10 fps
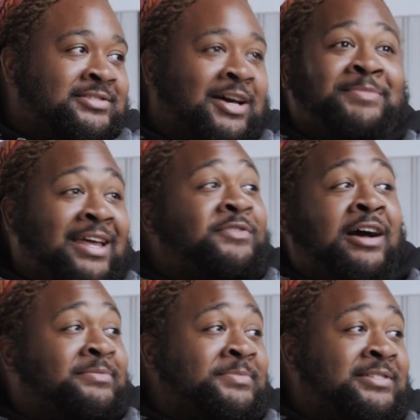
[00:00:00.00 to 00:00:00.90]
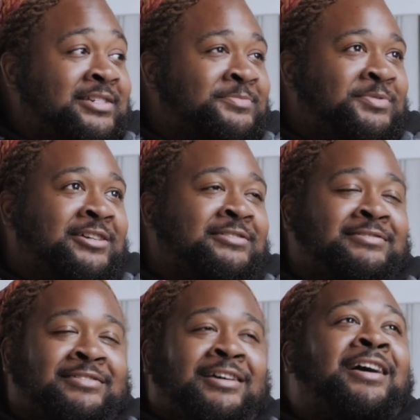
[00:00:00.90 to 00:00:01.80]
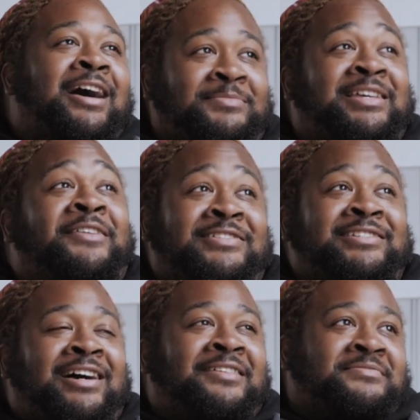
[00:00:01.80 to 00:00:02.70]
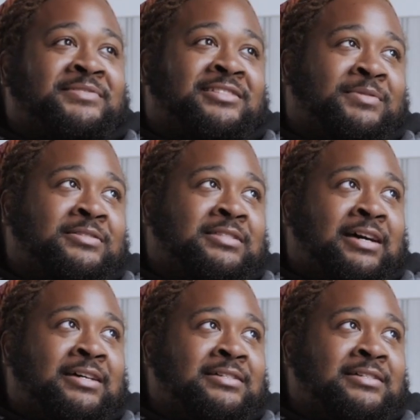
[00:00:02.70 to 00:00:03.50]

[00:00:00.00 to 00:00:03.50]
I'm never optimistic. But I'm definitely not optimistic about that.